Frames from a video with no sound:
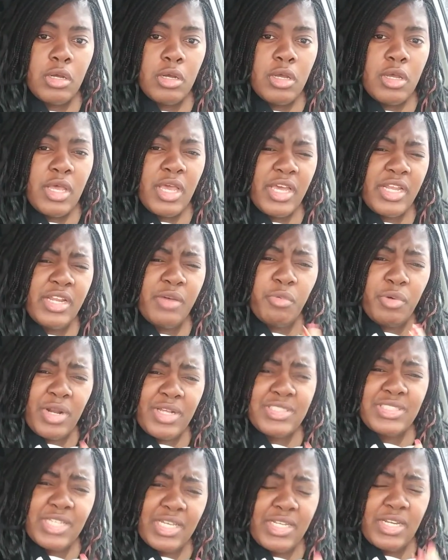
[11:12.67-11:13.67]
And then when I
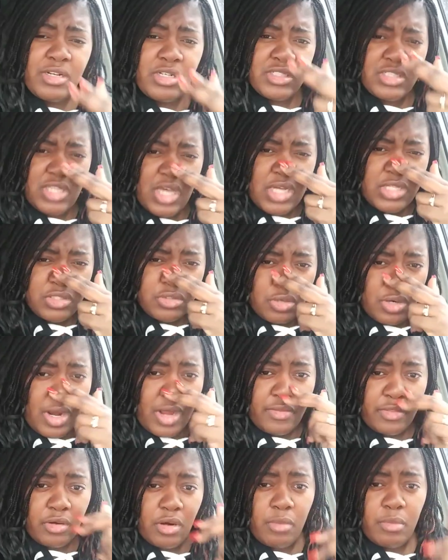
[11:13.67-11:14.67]
sat down and talked to her after
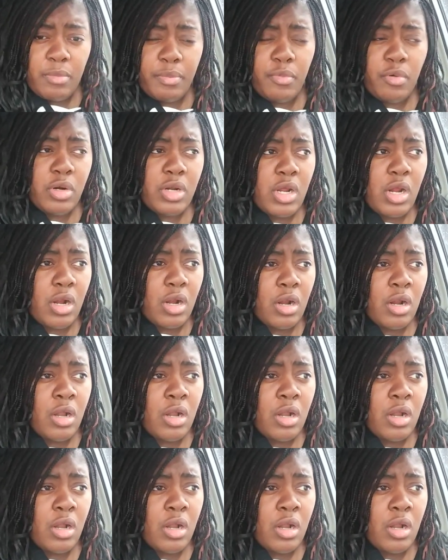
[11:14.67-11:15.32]
I reported her,